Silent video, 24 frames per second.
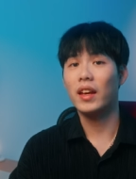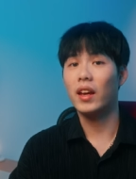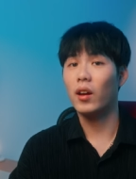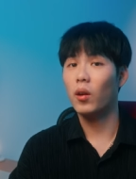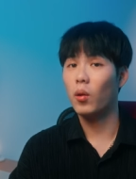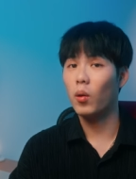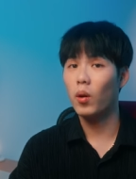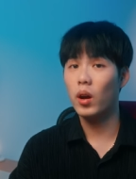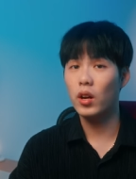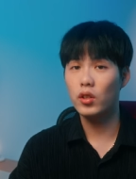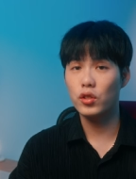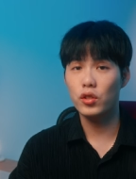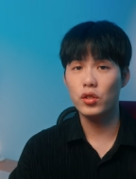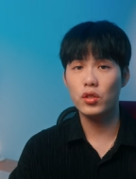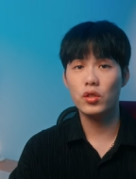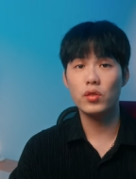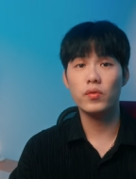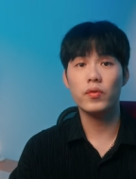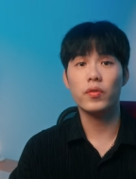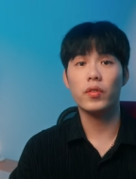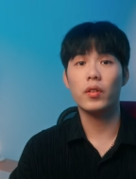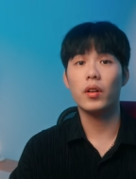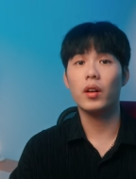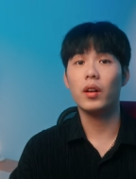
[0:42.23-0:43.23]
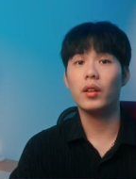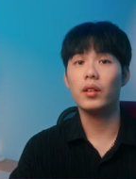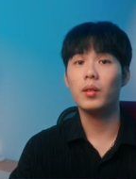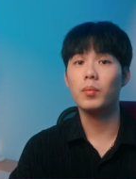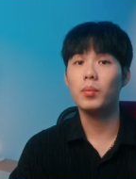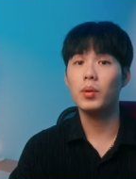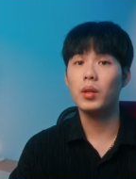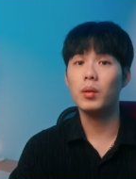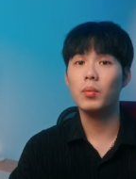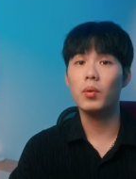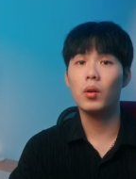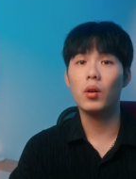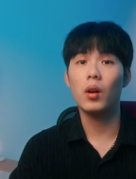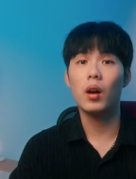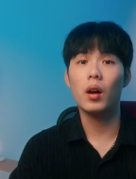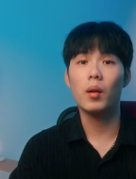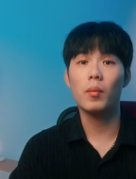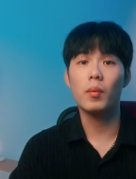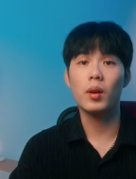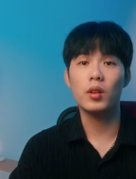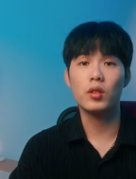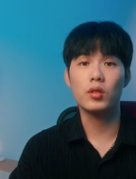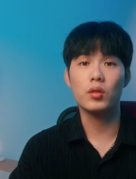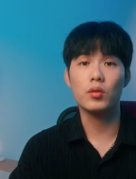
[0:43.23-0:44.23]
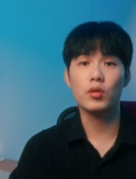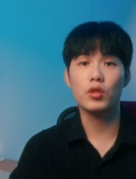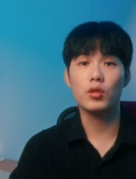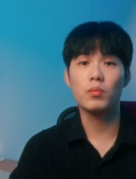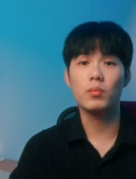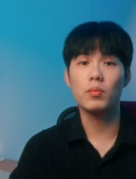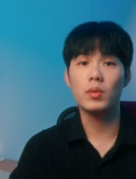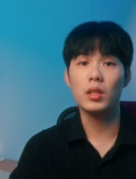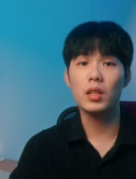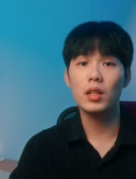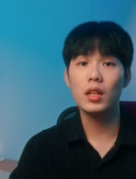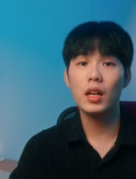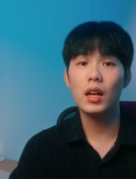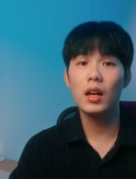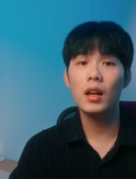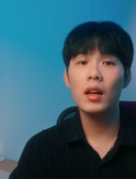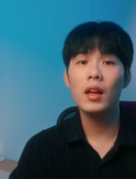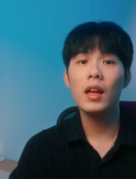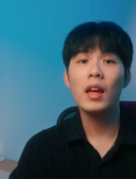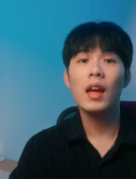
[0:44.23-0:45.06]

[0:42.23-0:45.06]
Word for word: and questions from the people on my social media